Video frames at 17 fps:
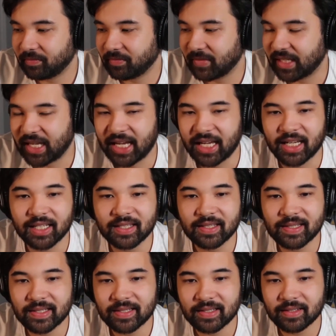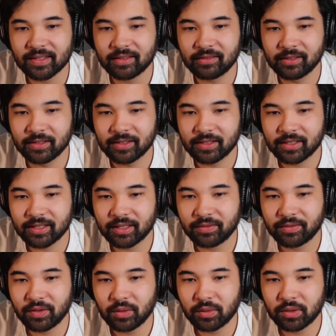cadence,
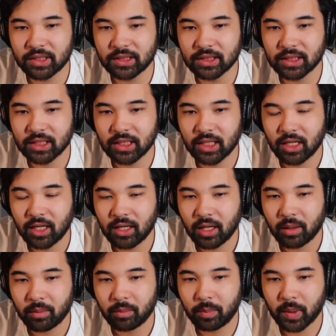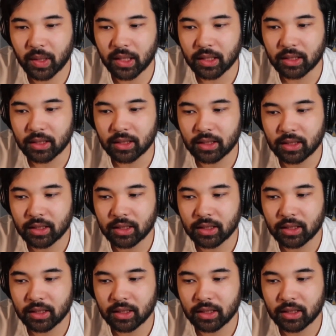if you will, but